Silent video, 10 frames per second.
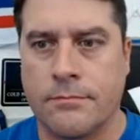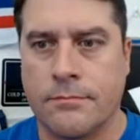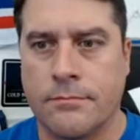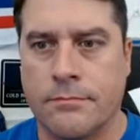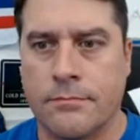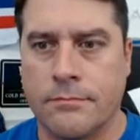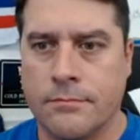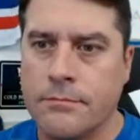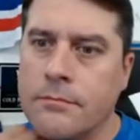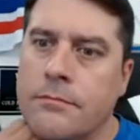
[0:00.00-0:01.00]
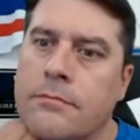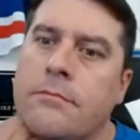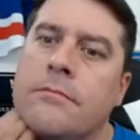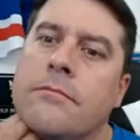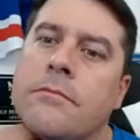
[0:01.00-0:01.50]

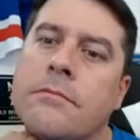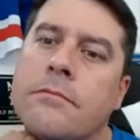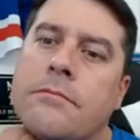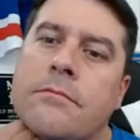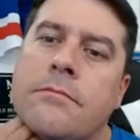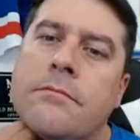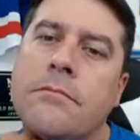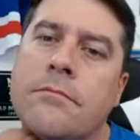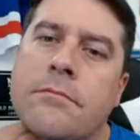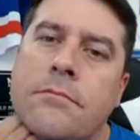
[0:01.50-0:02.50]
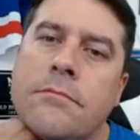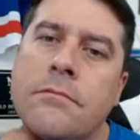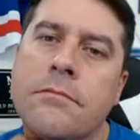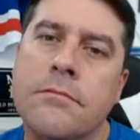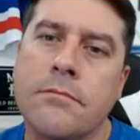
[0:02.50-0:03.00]

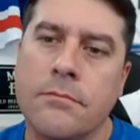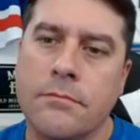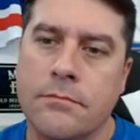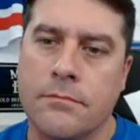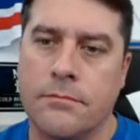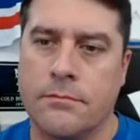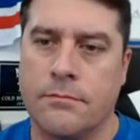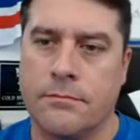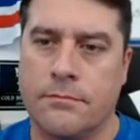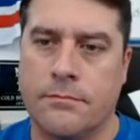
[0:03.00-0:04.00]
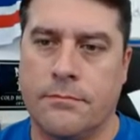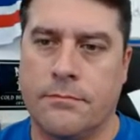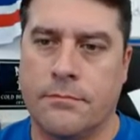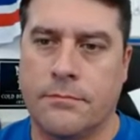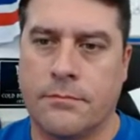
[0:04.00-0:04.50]

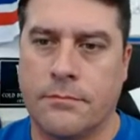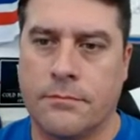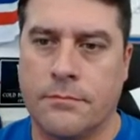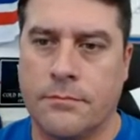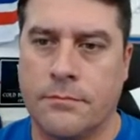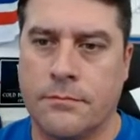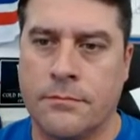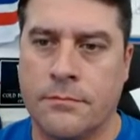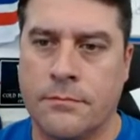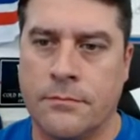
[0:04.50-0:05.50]
This person isn't speaking.